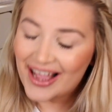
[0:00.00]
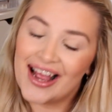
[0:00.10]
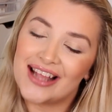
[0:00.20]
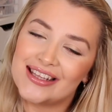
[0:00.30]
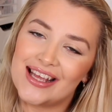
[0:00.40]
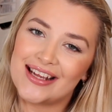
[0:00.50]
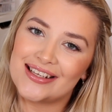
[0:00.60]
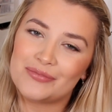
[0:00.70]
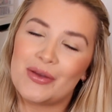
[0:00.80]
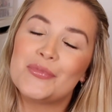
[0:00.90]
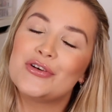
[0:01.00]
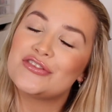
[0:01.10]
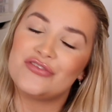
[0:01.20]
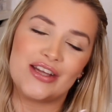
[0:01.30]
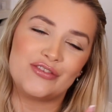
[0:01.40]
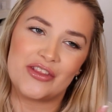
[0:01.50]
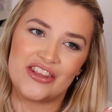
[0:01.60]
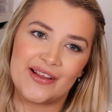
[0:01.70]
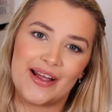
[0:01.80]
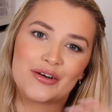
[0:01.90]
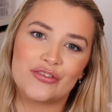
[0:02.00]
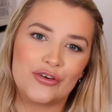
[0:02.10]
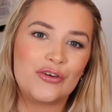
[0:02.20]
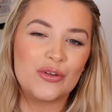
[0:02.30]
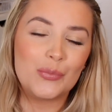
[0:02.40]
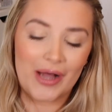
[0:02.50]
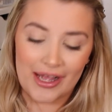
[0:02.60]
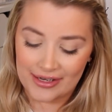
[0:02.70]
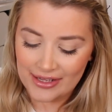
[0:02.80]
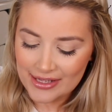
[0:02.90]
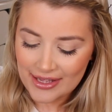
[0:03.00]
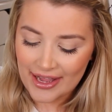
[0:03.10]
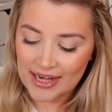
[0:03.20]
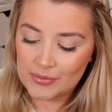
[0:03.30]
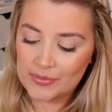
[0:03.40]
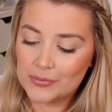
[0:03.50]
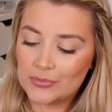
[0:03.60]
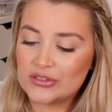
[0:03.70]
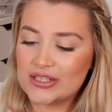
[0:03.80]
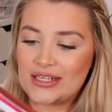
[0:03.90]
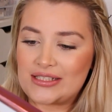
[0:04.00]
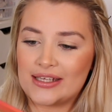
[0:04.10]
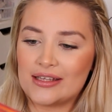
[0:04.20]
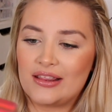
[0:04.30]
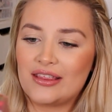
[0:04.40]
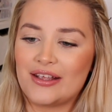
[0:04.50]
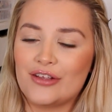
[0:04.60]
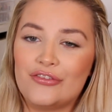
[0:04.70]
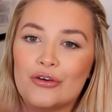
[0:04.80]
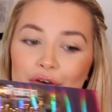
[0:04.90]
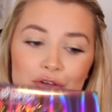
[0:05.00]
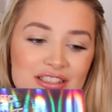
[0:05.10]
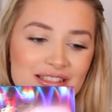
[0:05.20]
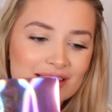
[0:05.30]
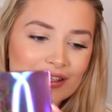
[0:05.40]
And then my most favourite thing out of the whole bag, and probably the most exciting thing for us,